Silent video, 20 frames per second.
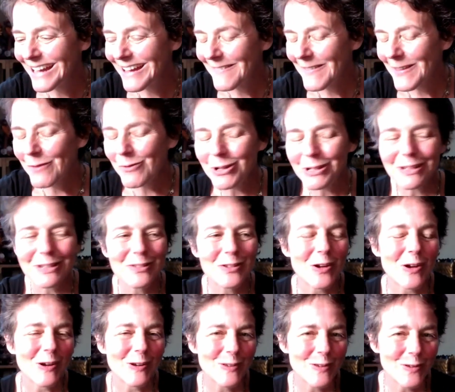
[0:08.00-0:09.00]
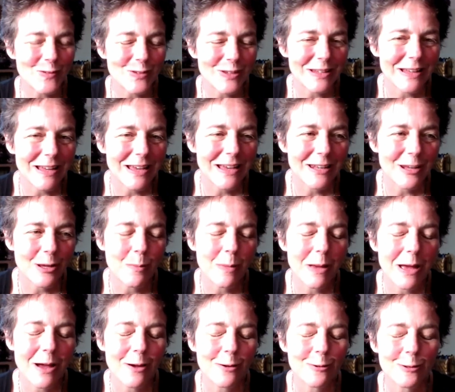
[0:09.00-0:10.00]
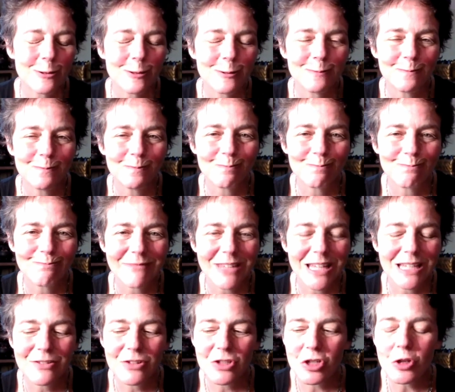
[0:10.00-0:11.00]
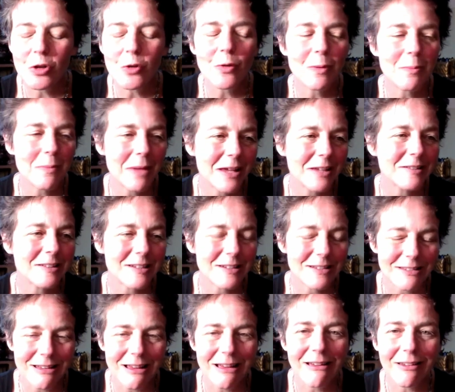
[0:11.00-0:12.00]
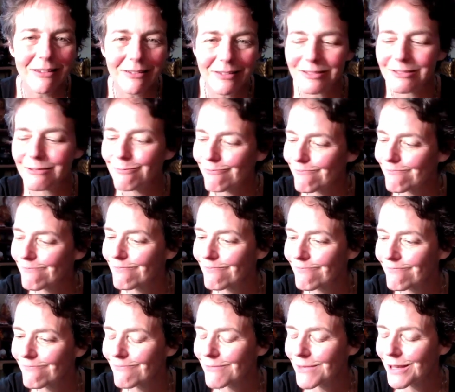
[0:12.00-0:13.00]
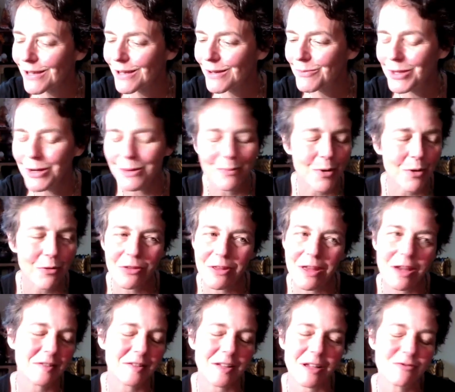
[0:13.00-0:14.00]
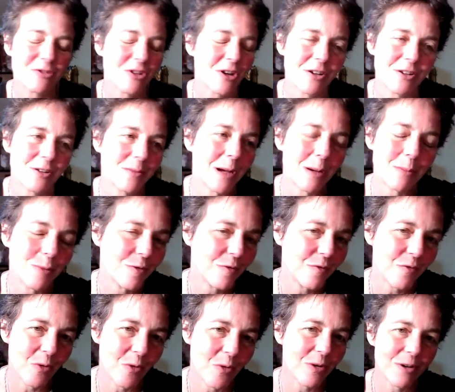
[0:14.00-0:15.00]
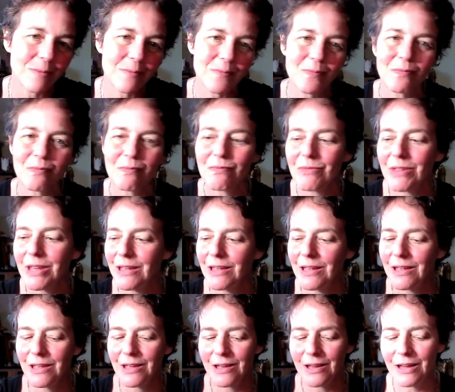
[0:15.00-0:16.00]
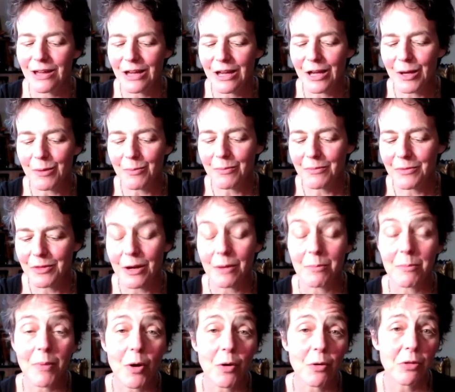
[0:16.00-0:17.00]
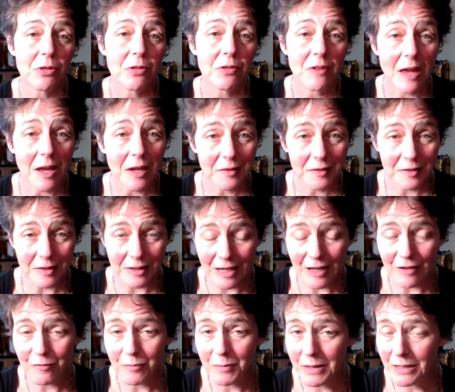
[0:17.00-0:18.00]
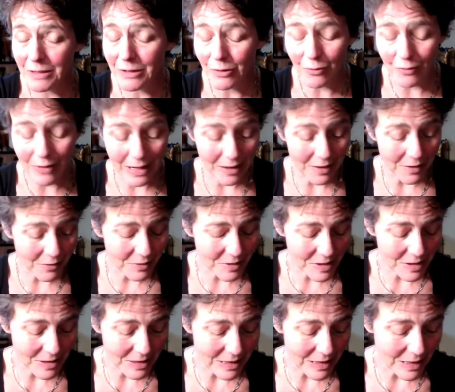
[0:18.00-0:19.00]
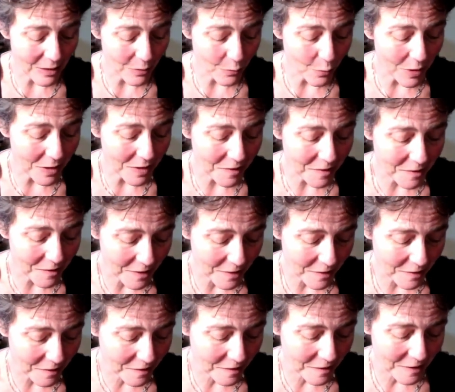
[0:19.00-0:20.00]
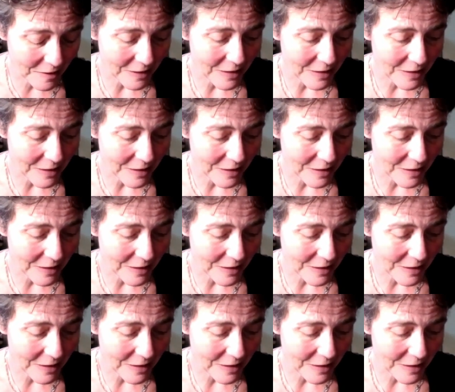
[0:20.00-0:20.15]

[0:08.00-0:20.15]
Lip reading: wanted to talk to you tonight about two amazing decks. They're both decks I've talked about before. They're both decks that have been around, one since